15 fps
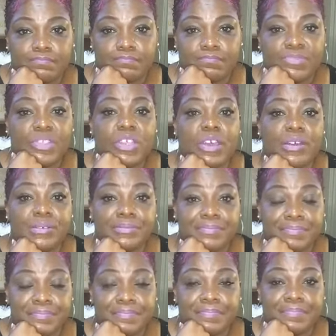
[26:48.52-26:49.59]
So,
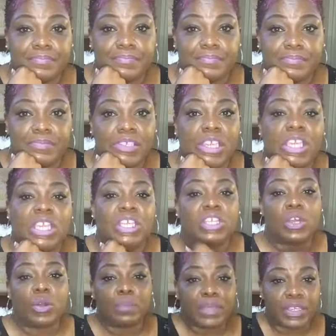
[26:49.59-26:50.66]

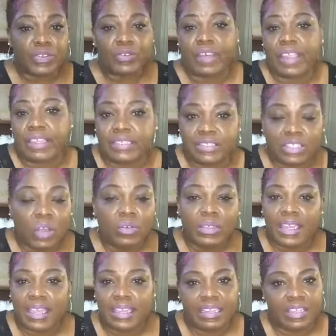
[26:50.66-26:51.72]
go be great. Don't
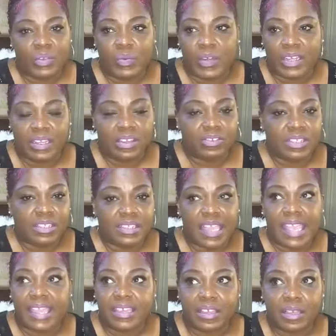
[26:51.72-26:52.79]
let anyone else's
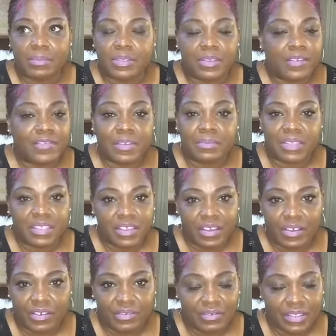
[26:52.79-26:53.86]
hang-ups of
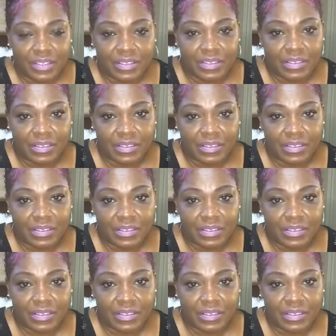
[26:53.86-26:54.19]
themselves